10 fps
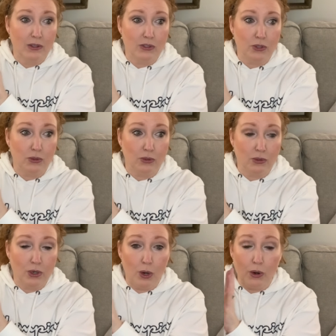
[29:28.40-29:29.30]
to
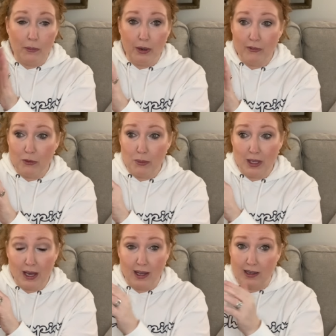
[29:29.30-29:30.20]
go above and
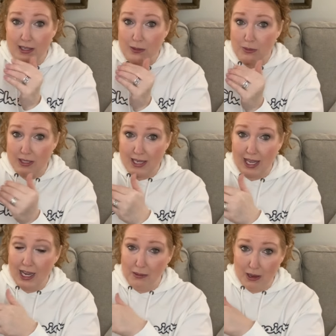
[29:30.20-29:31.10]
beyond, because I
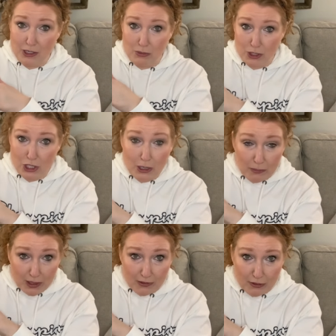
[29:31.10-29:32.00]
can't imagine what
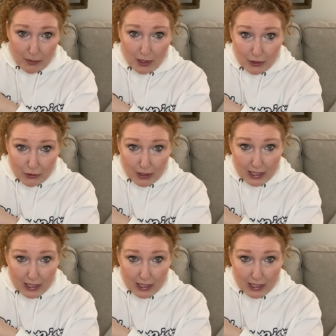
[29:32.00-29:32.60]
shipping from Hungary